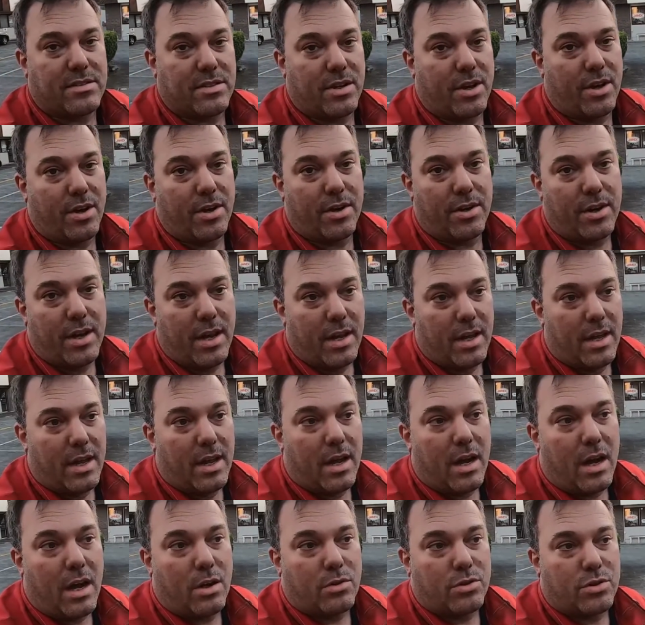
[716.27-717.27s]
So
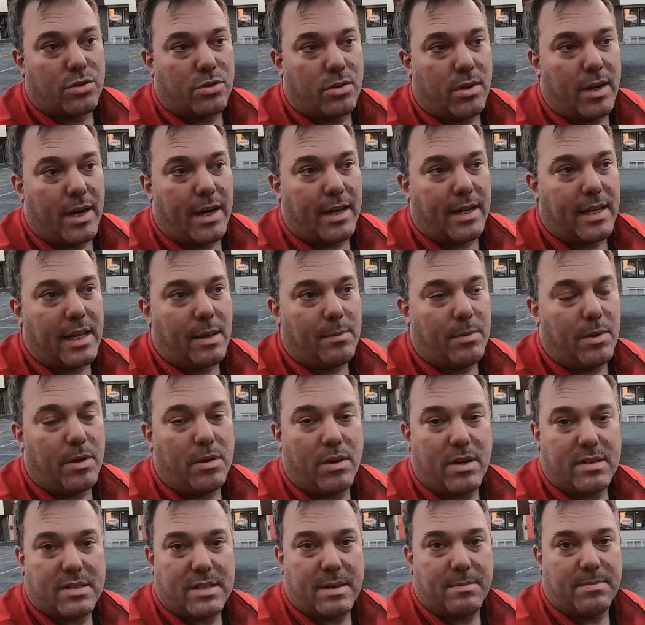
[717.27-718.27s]
I'll try and keep you
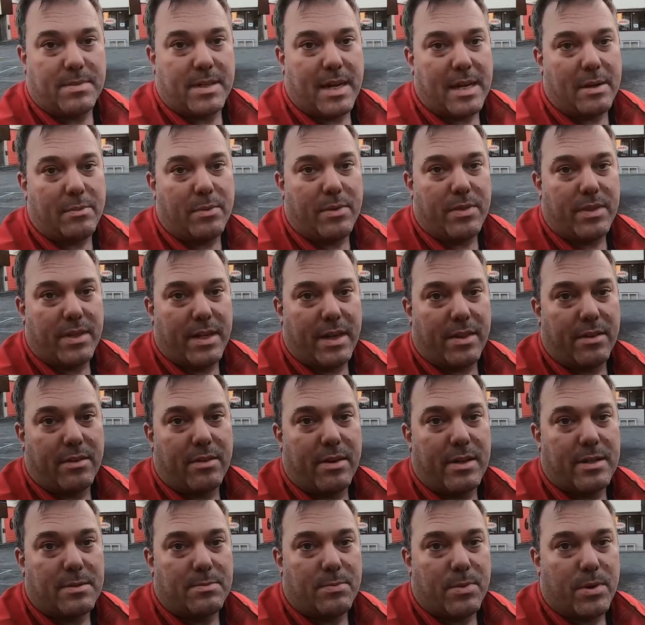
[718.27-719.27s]
guys updated with the other
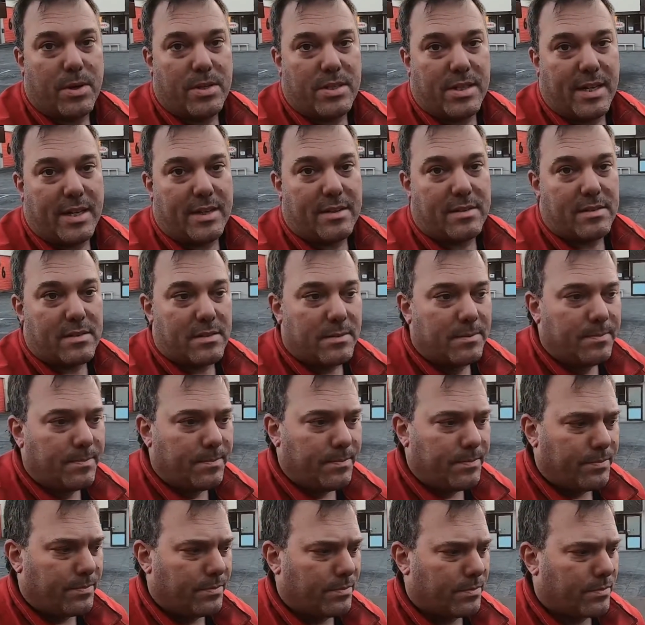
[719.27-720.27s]
guys' projects.
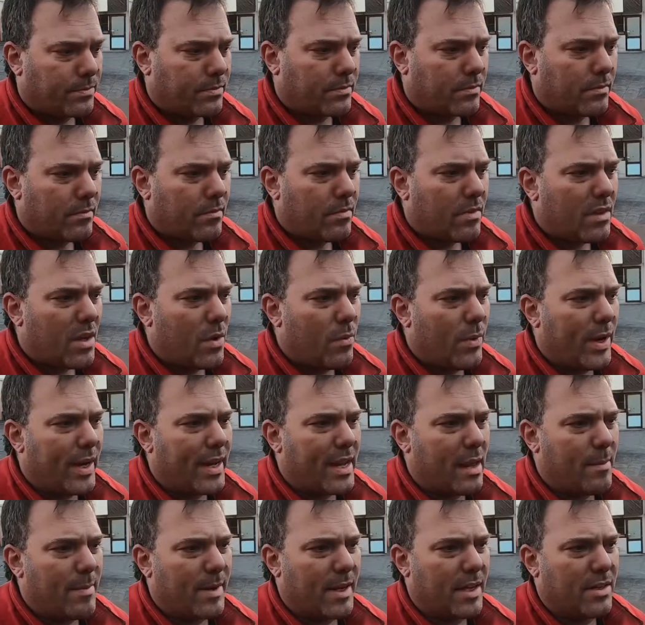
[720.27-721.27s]

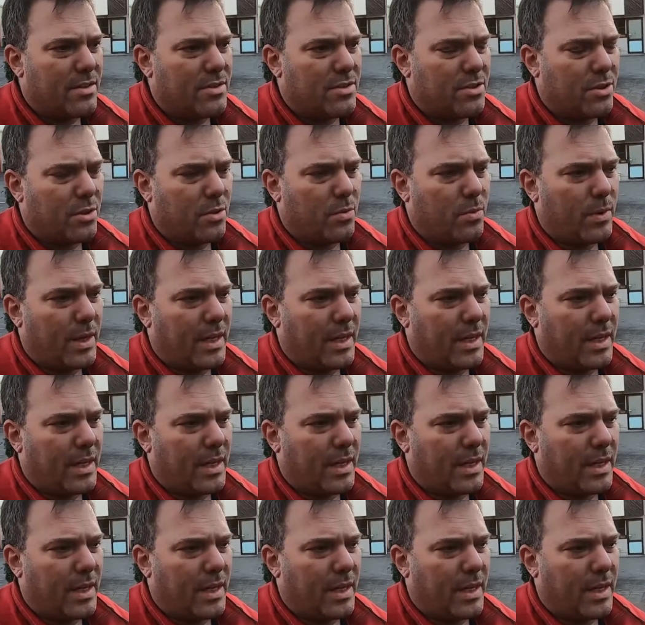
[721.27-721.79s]
We're coming into